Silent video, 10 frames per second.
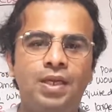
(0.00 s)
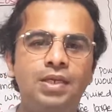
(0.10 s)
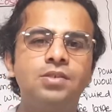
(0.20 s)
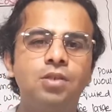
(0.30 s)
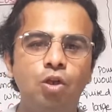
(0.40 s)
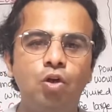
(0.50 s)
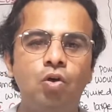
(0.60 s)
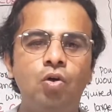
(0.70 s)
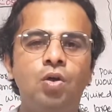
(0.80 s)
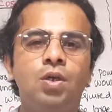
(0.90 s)
is
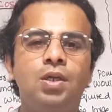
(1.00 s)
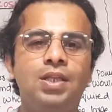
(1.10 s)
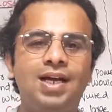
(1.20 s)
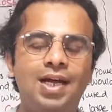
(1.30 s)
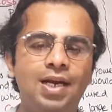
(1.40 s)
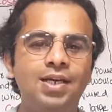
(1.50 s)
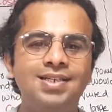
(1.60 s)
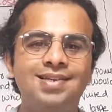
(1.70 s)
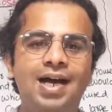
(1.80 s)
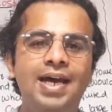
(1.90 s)
low, the current
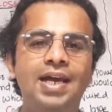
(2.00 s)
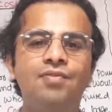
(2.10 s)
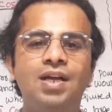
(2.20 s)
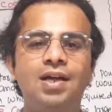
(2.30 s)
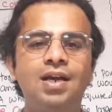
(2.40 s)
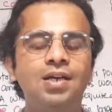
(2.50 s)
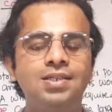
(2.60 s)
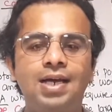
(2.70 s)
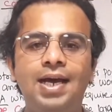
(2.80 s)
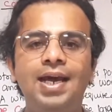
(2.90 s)
is high. If the current
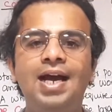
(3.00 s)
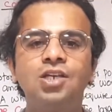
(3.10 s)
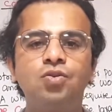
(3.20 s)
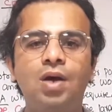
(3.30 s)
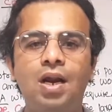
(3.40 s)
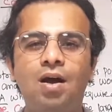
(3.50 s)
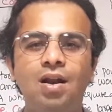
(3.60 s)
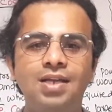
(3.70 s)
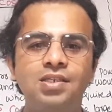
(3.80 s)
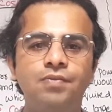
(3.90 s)
is high, I square R
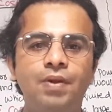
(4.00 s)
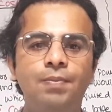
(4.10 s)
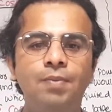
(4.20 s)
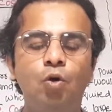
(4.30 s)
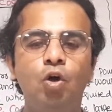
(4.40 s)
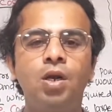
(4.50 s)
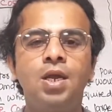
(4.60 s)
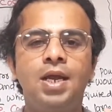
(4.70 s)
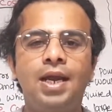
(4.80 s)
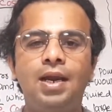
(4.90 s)
losses will be more,
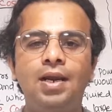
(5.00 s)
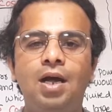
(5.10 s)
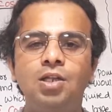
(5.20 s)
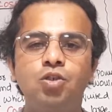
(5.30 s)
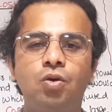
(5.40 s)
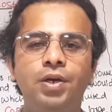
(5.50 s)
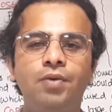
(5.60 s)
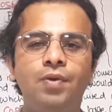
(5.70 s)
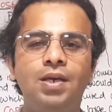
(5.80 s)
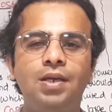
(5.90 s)
and also it
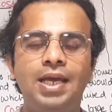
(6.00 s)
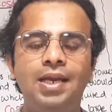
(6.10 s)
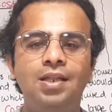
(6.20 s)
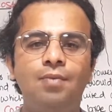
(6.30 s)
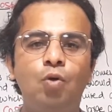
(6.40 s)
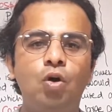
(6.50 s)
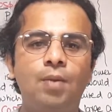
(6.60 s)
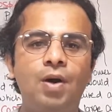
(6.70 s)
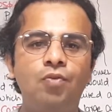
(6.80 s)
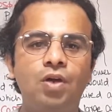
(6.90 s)
will carry the more
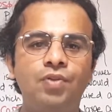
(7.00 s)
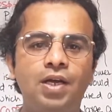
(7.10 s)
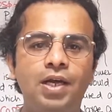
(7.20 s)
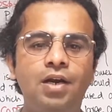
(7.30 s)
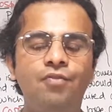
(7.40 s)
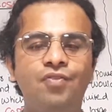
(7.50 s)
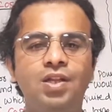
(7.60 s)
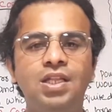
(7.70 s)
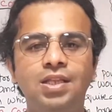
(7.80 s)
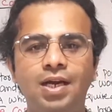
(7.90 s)
amount of the current
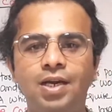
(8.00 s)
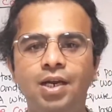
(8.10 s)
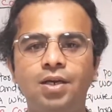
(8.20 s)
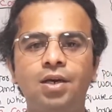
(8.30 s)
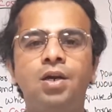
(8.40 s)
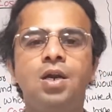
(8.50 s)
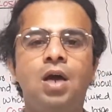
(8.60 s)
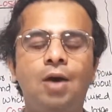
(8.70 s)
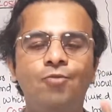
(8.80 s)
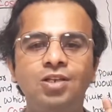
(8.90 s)
within the conductor.
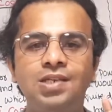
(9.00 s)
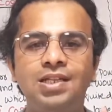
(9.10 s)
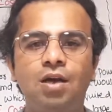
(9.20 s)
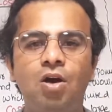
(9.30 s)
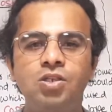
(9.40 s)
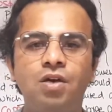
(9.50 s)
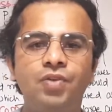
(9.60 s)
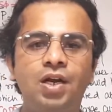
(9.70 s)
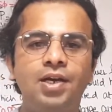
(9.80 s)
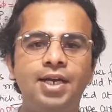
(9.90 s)
Obviously the cost of
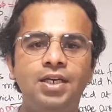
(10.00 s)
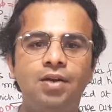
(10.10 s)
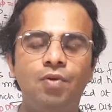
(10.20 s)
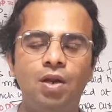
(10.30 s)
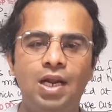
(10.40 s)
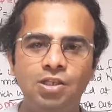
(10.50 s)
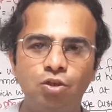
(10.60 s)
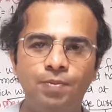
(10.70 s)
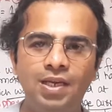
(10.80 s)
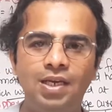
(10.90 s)
the conductor will
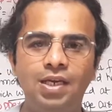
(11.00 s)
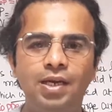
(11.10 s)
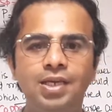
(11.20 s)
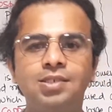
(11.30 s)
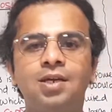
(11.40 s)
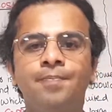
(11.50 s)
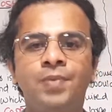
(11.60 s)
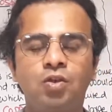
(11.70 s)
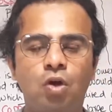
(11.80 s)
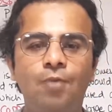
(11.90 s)
also be increased,
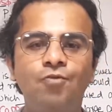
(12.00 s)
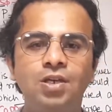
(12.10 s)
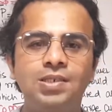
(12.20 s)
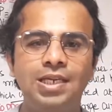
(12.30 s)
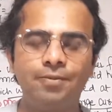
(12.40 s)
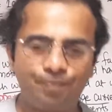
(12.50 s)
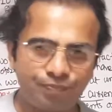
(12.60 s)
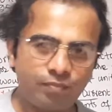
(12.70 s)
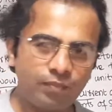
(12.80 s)
so obviously